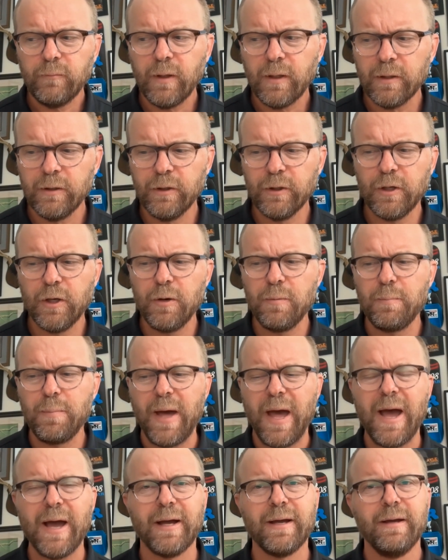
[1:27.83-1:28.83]
Looking
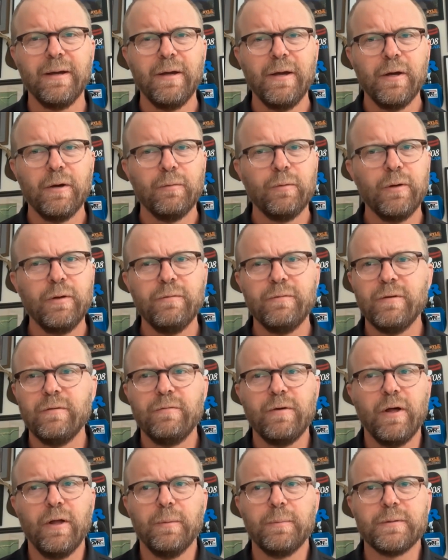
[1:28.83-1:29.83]
back, we've
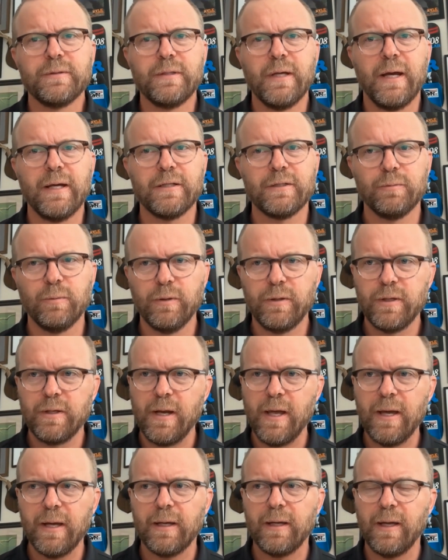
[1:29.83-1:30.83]
developed sites with
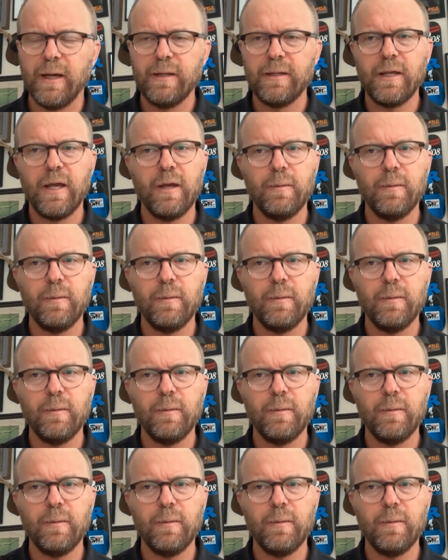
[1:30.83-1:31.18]
Nick and the